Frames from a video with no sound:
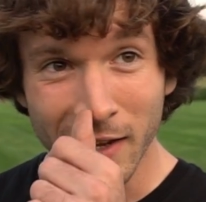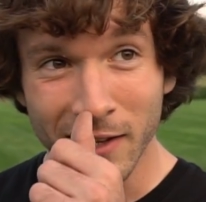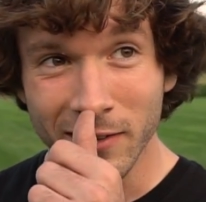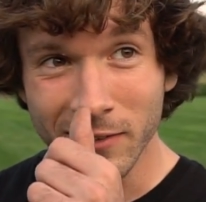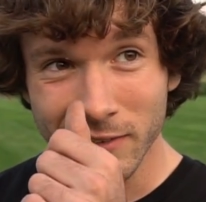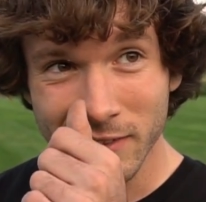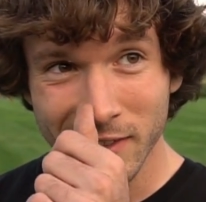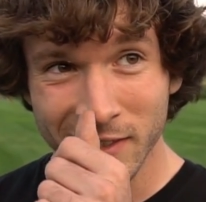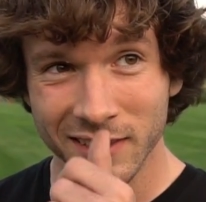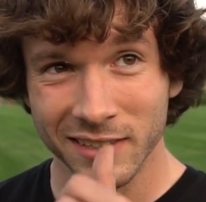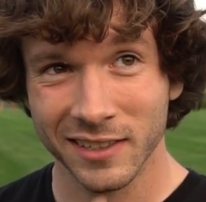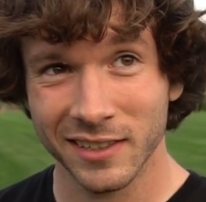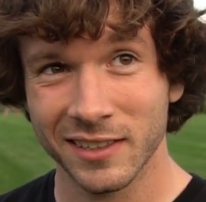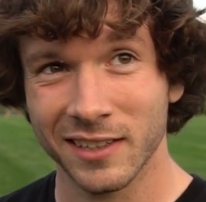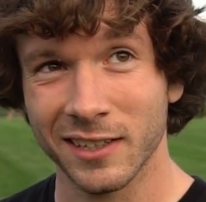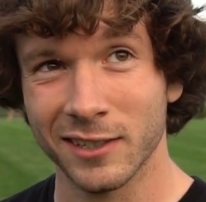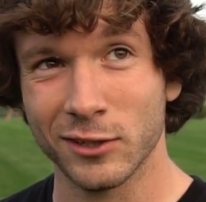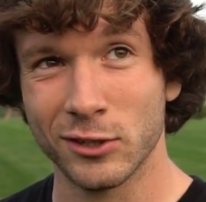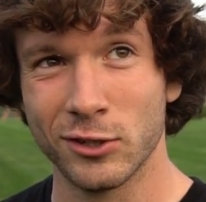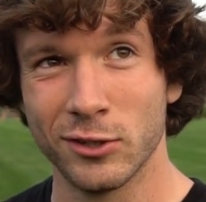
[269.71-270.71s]
I don't think they'd
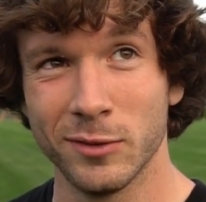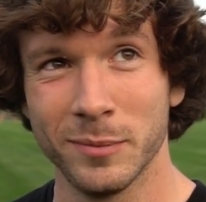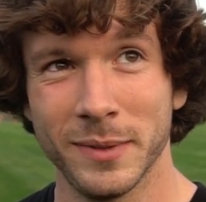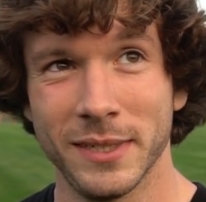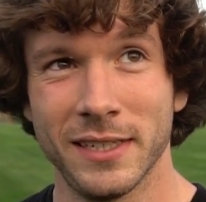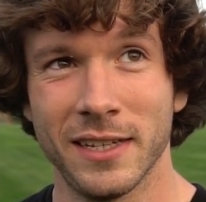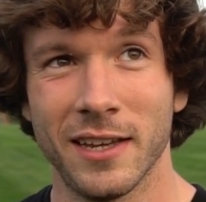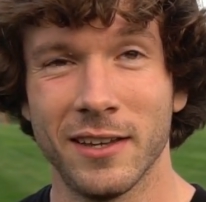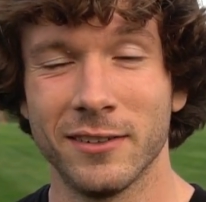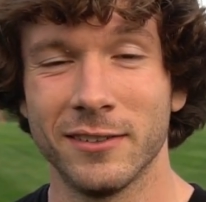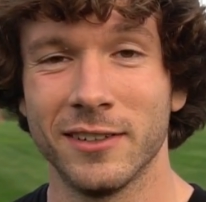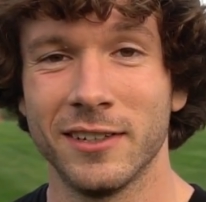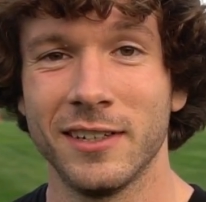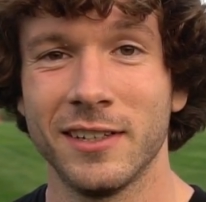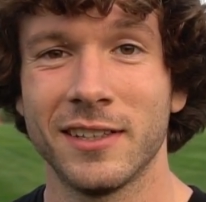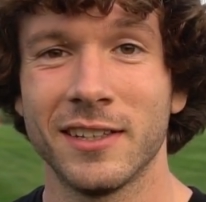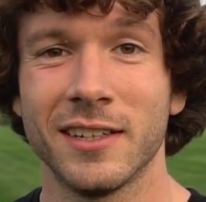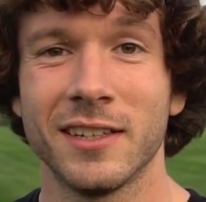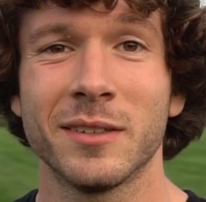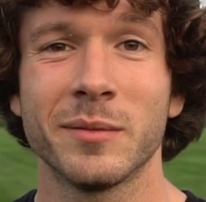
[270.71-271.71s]
like shoot me down or
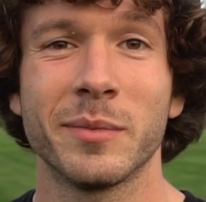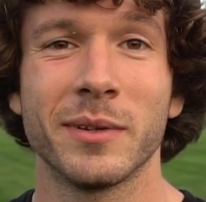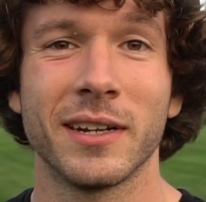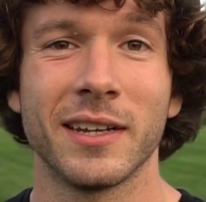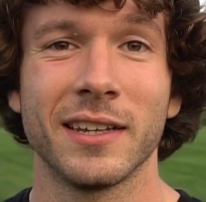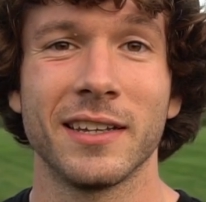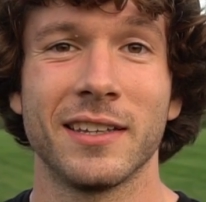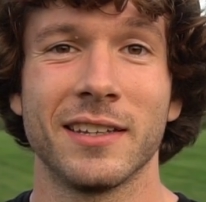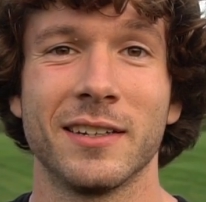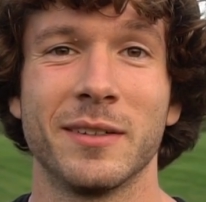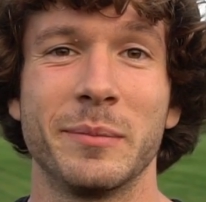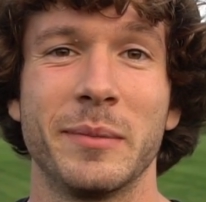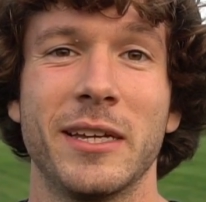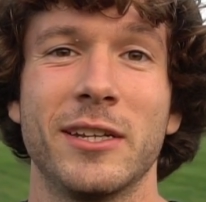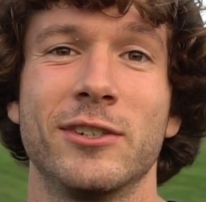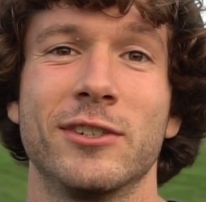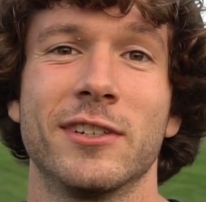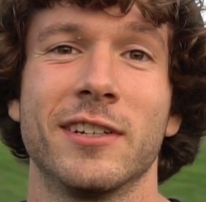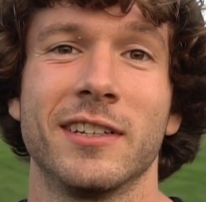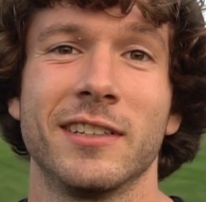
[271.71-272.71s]
anything, but I can
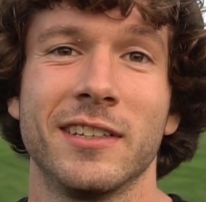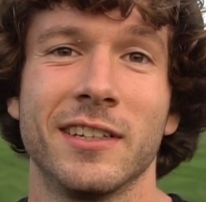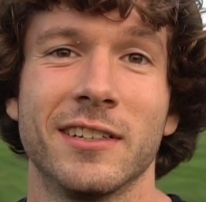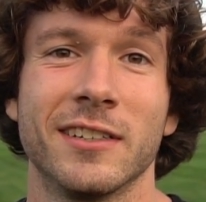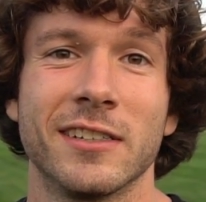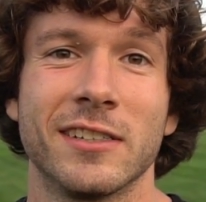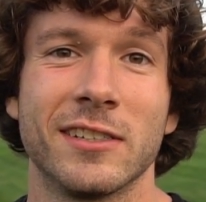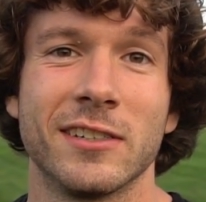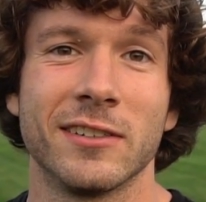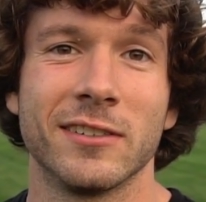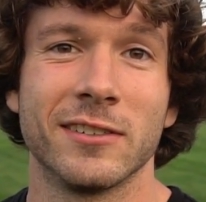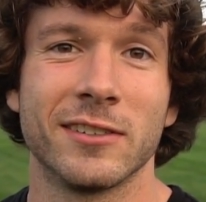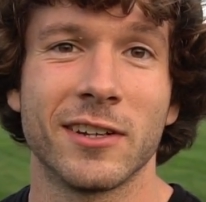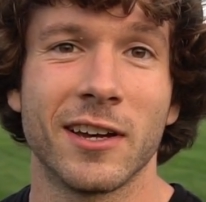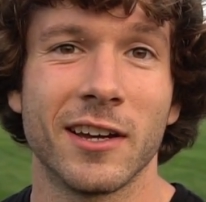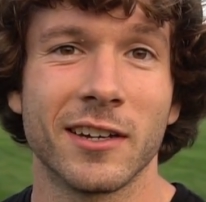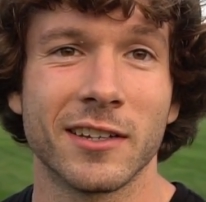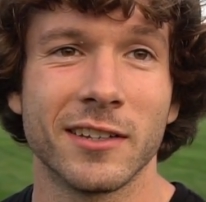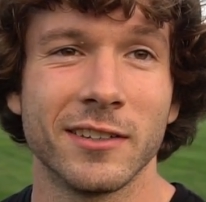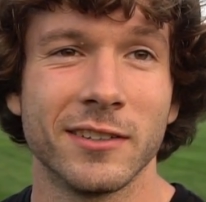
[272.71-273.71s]
imagine I'd get a stern
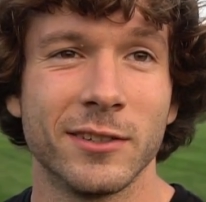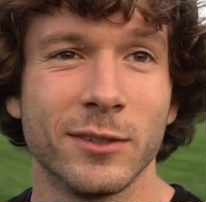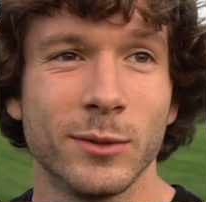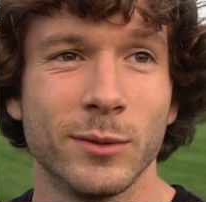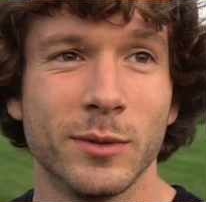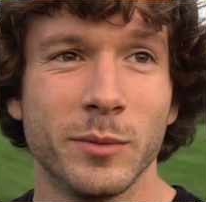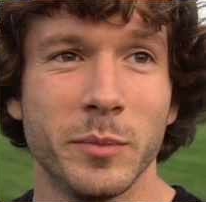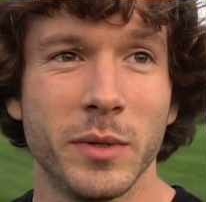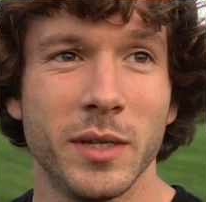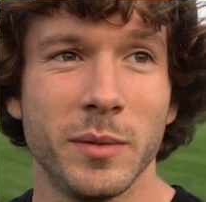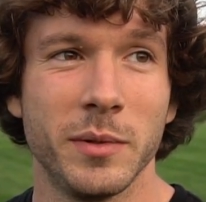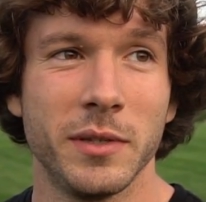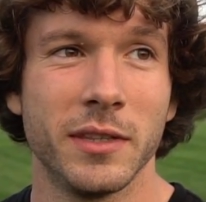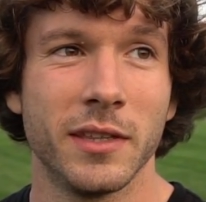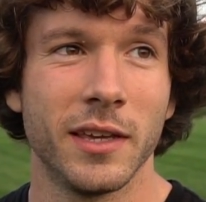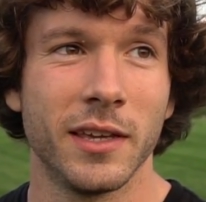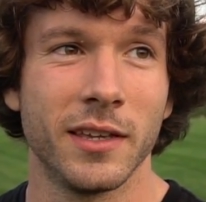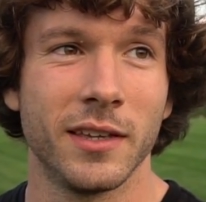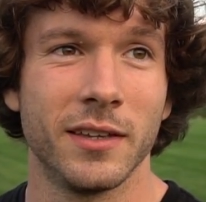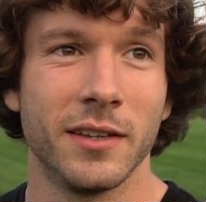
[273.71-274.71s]
talking to and maybe
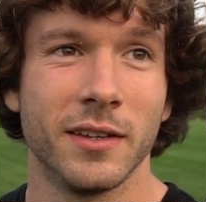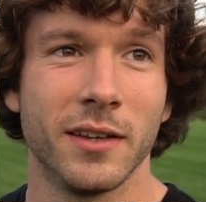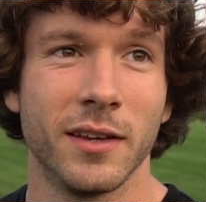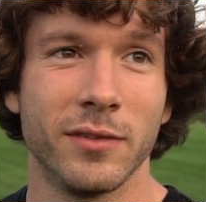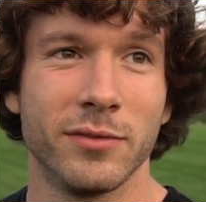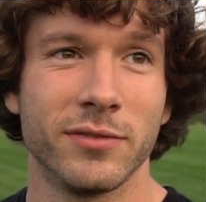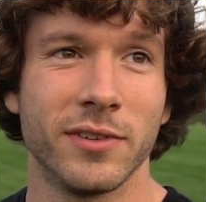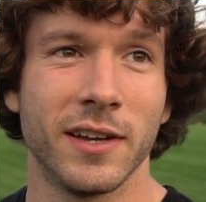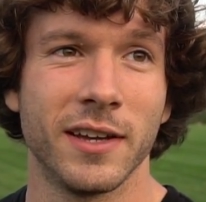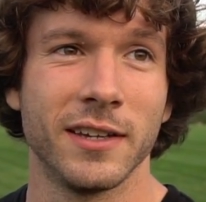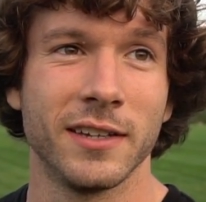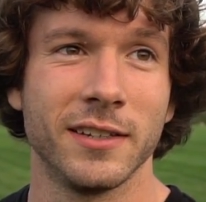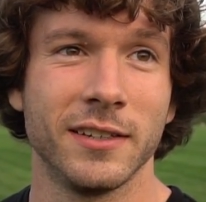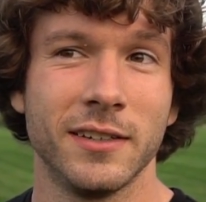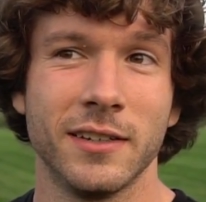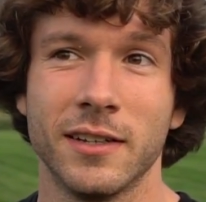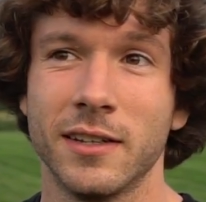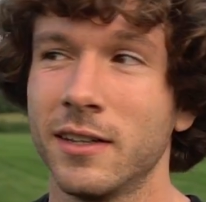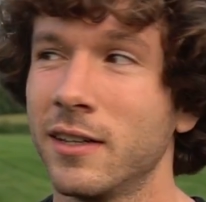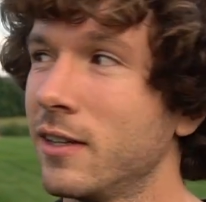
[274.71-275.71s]
like a
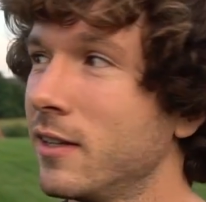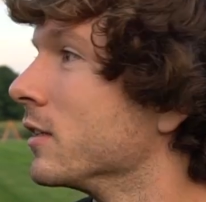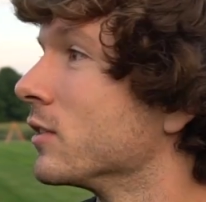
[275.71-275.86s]
fine.